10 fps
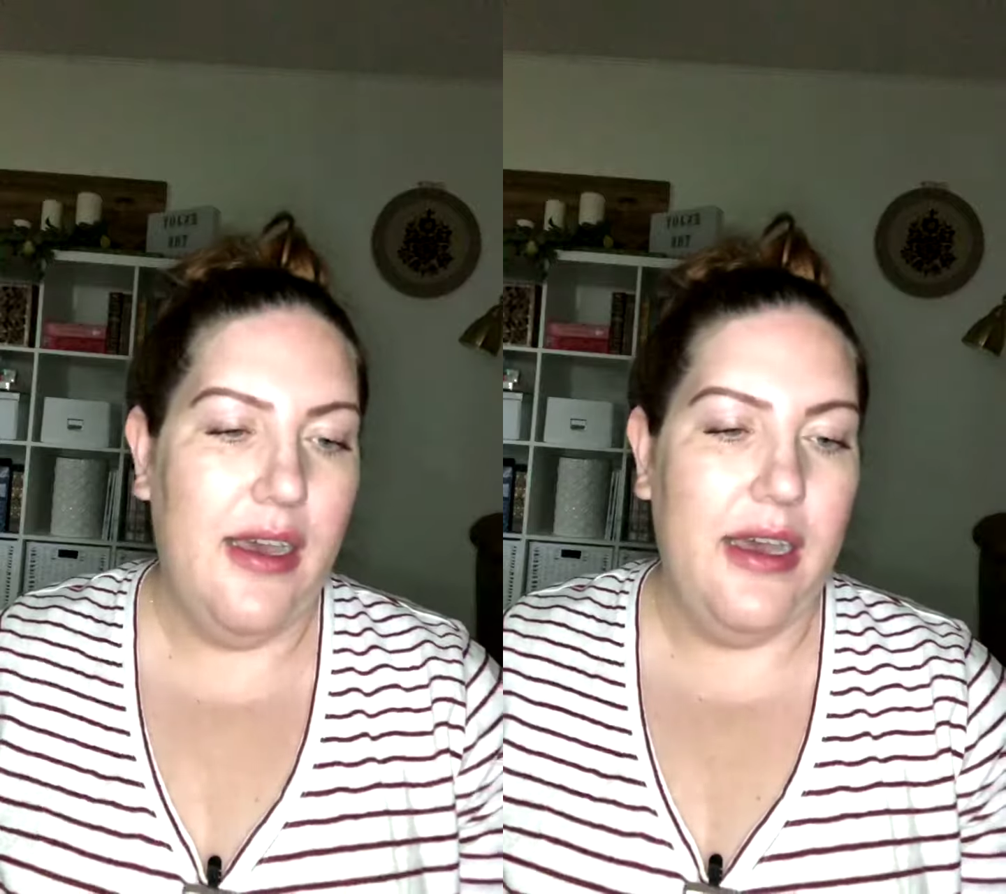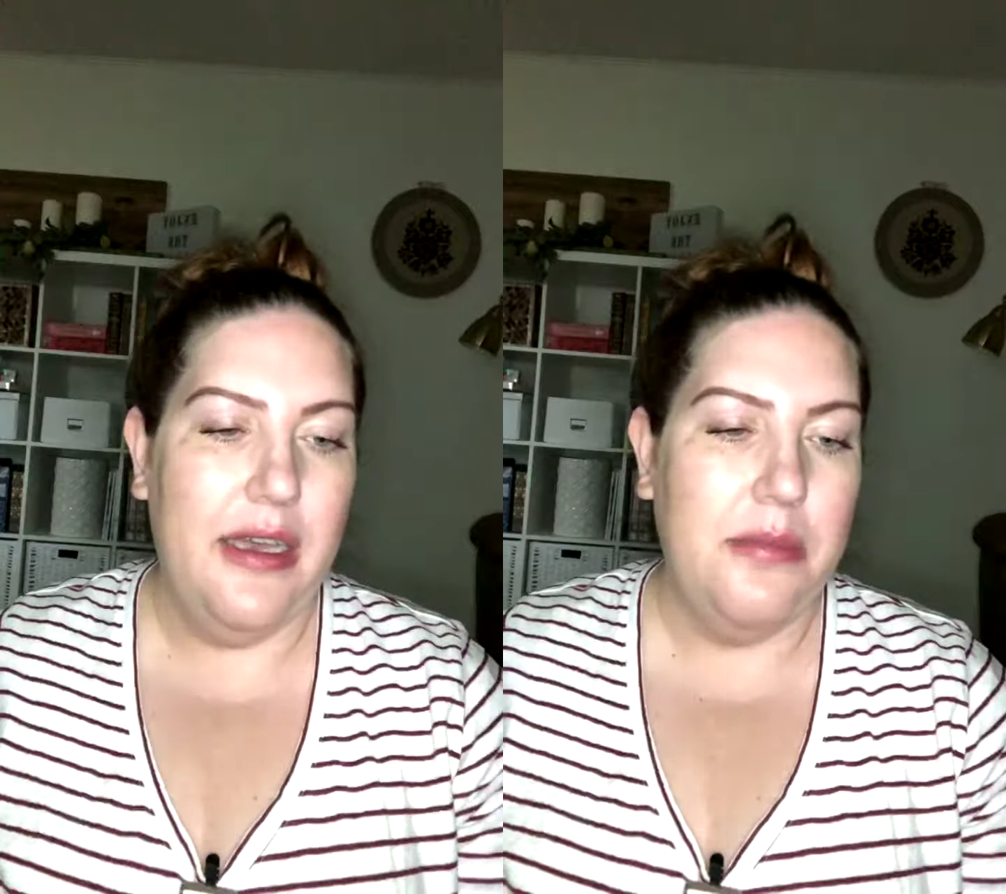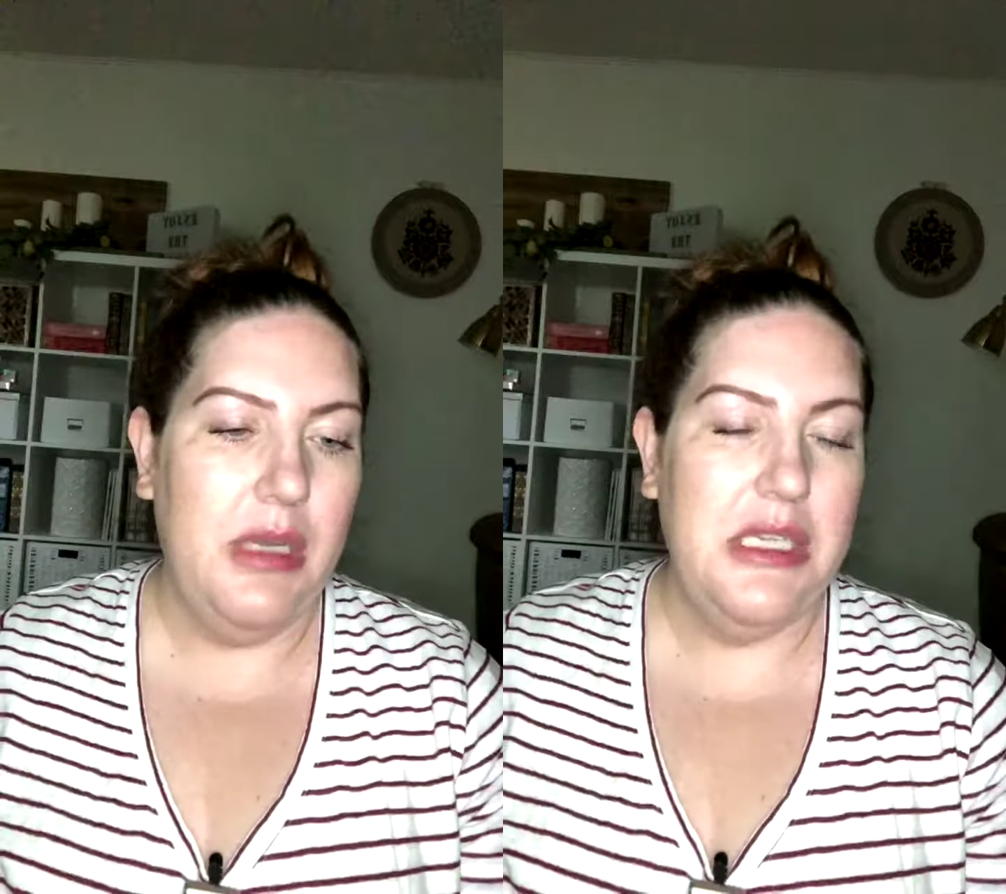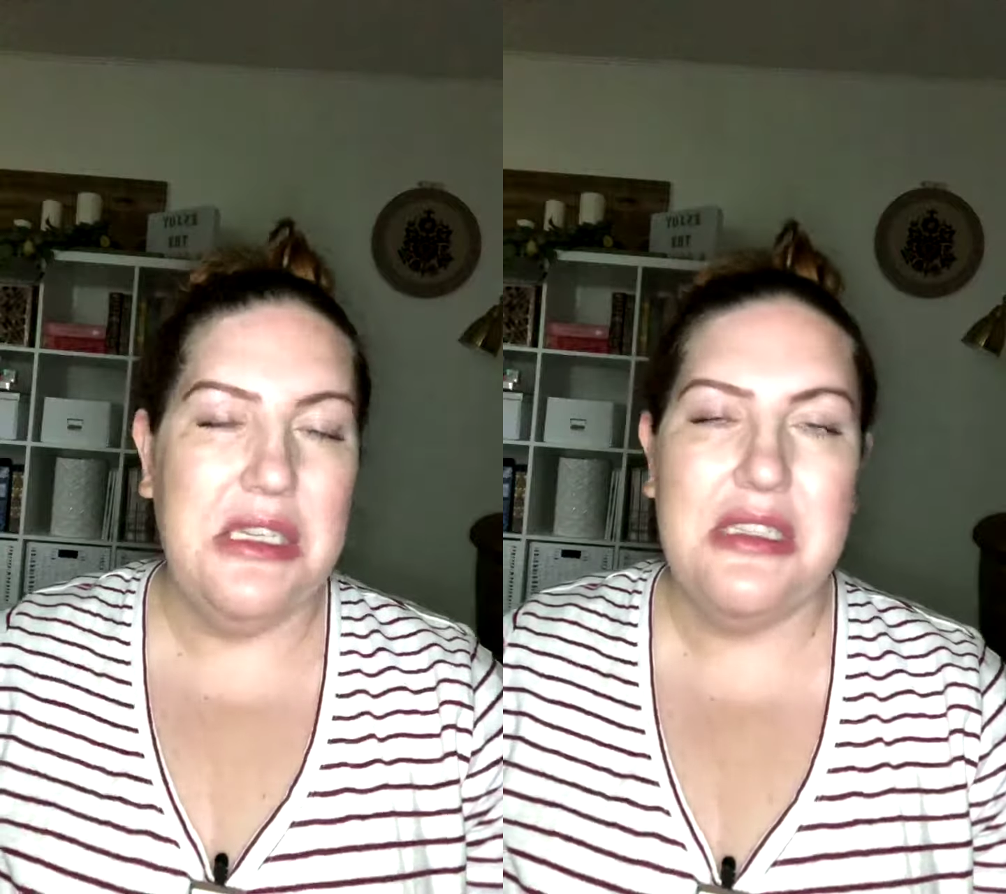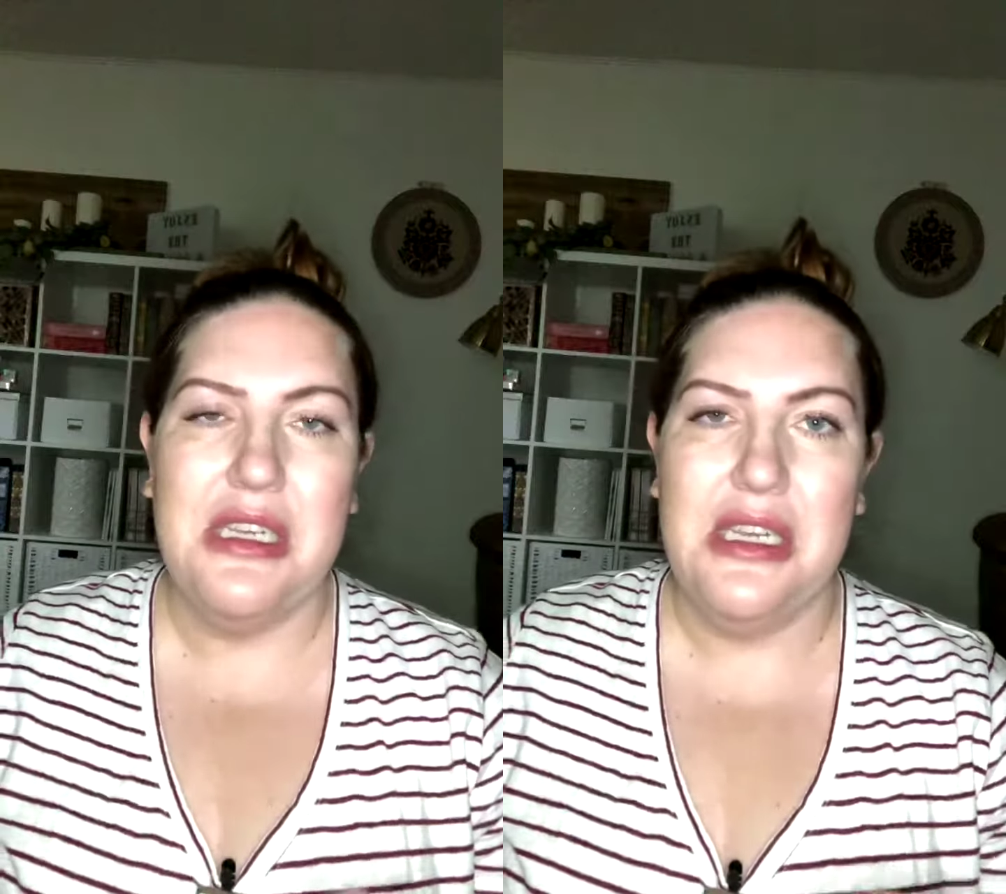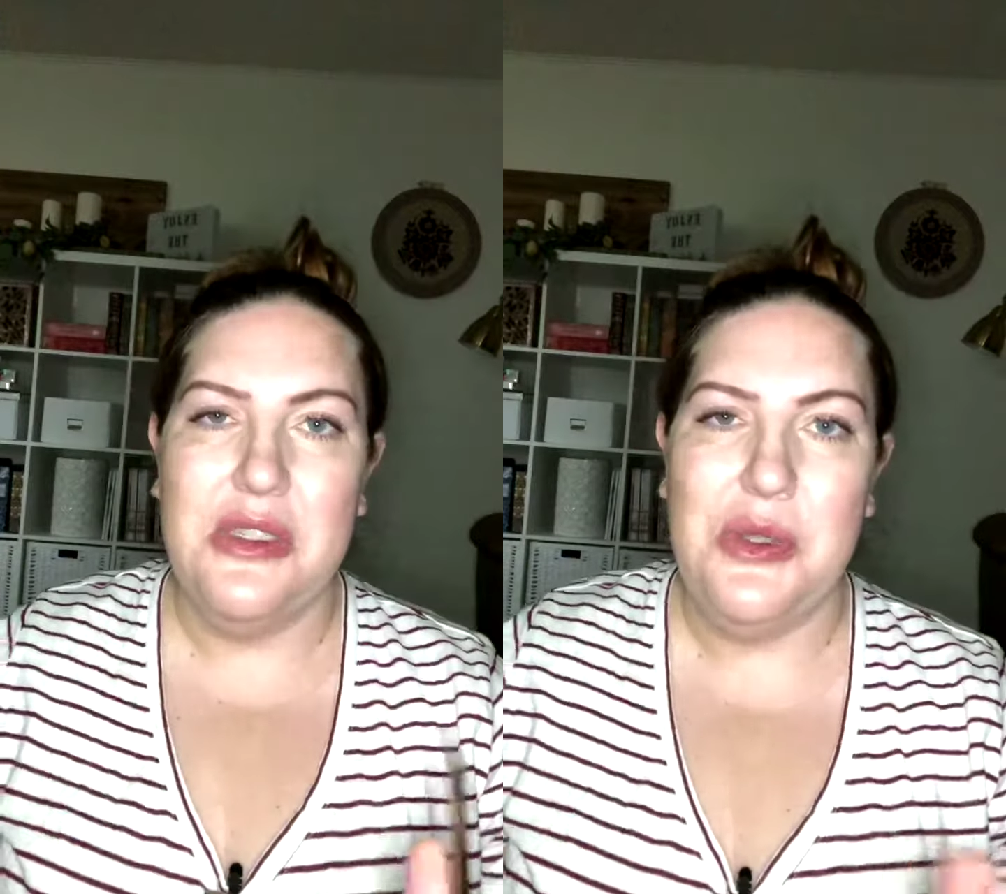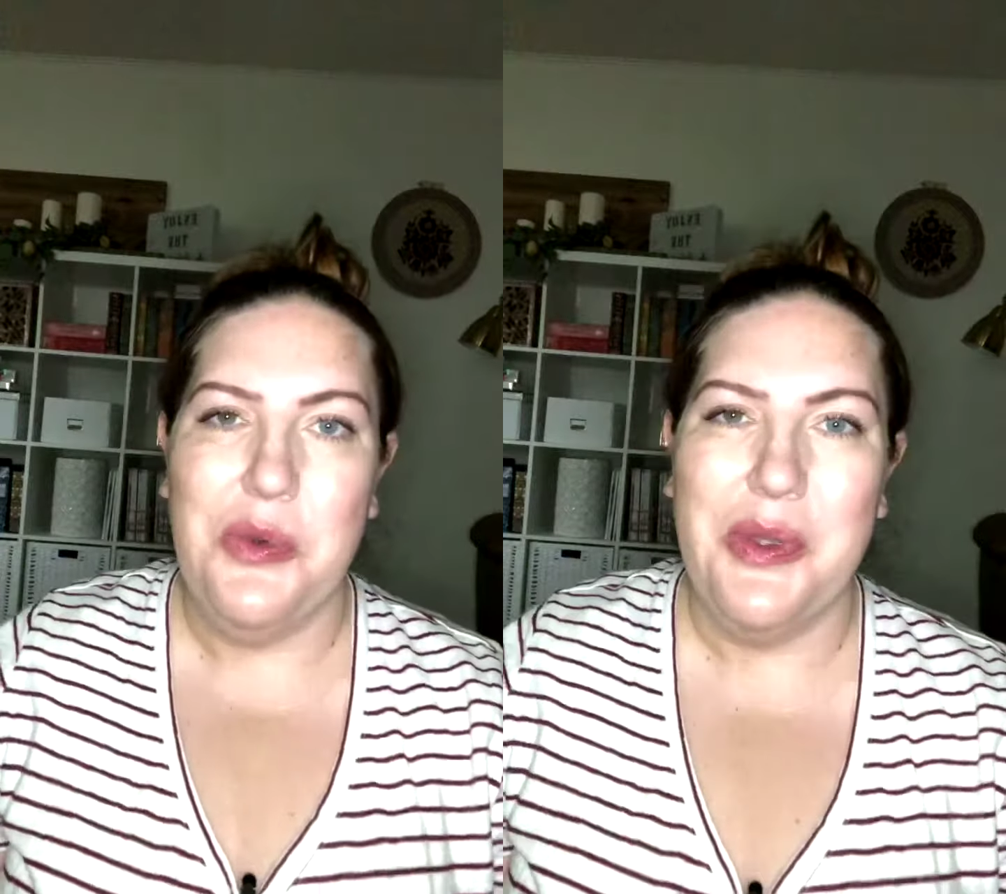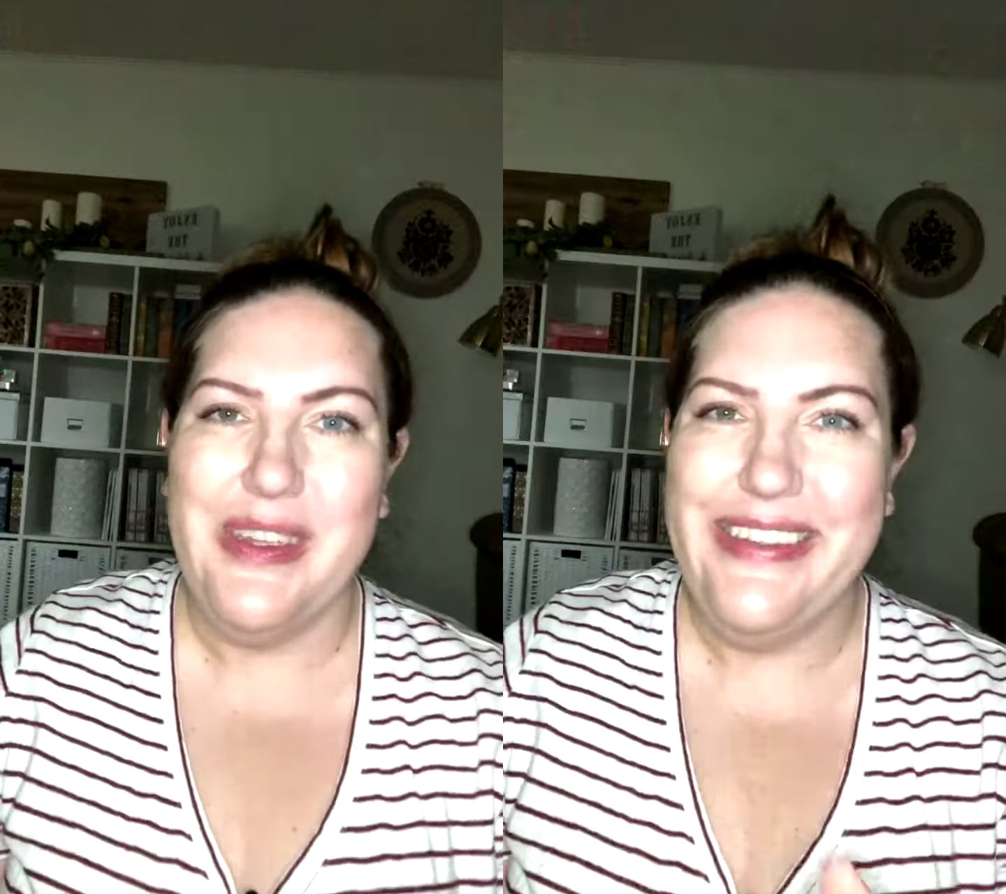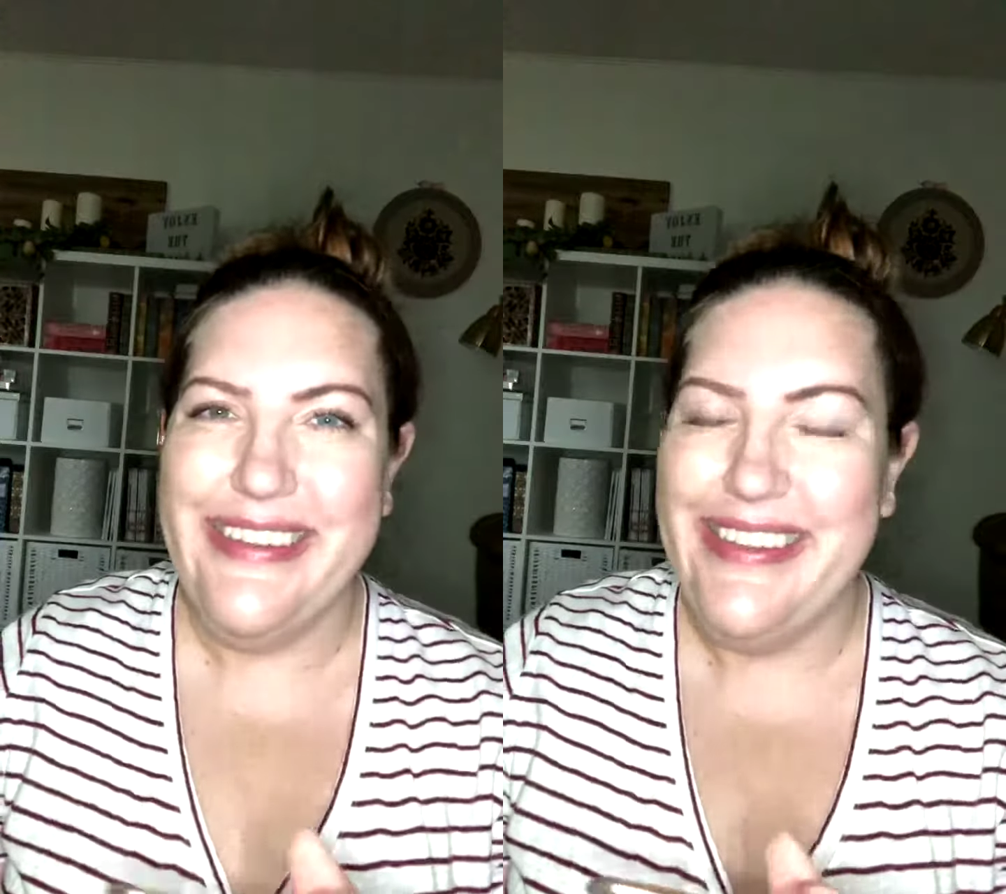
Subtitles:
It doesn't get too old.